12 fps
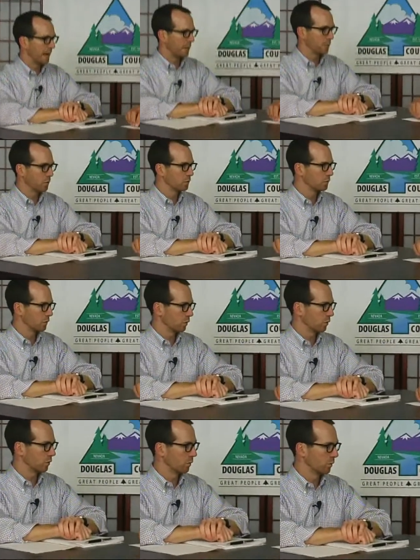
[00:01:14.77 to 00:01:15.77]
not
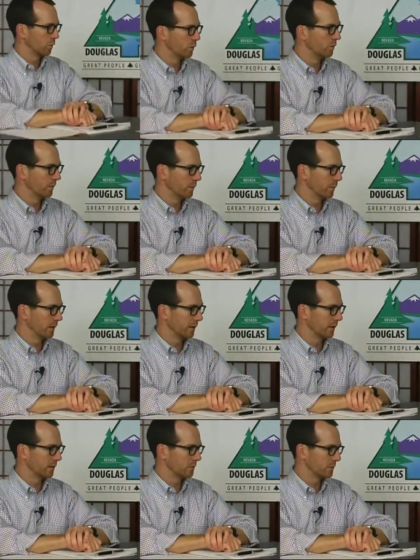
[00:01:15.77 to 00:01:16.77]
pursue removing the
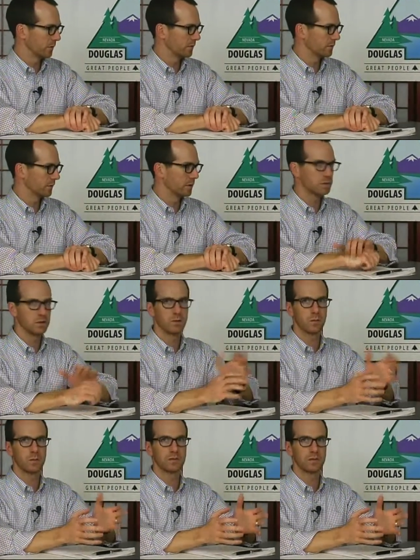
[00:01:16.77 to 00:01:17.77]
median. So this is an
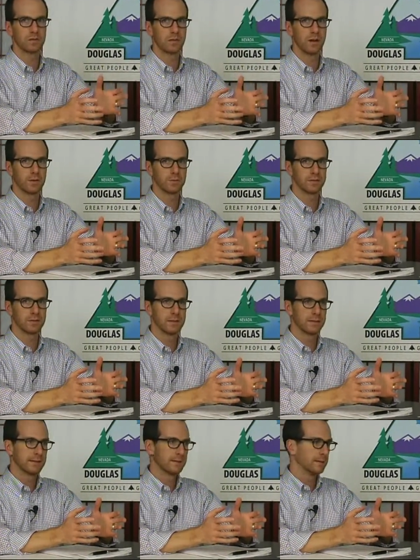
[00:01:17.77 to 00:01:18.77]
issue that we've discussed
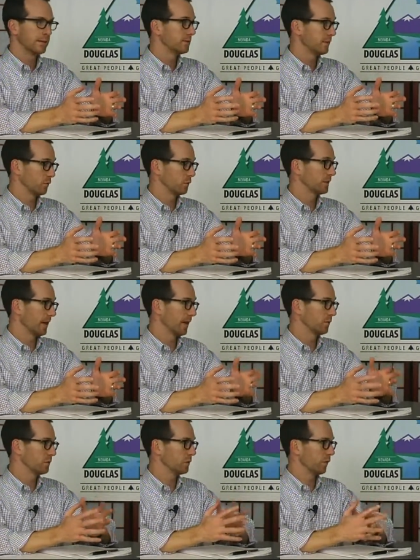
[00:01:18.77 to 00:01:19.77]
several
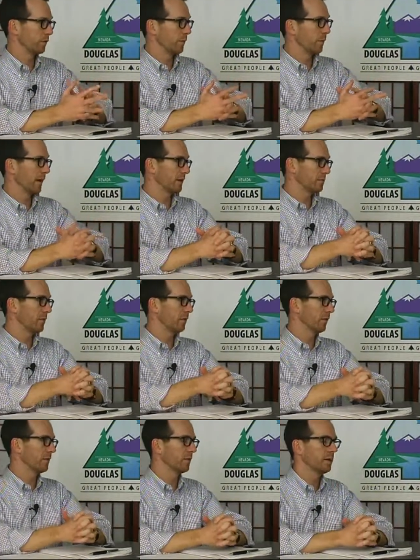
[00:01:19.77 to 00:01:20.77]
times over the past
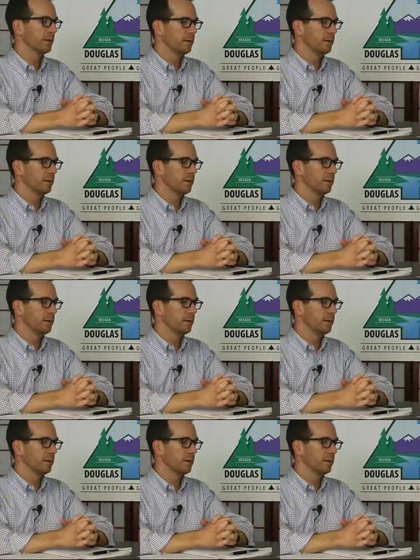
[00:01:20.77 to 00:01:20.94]
month.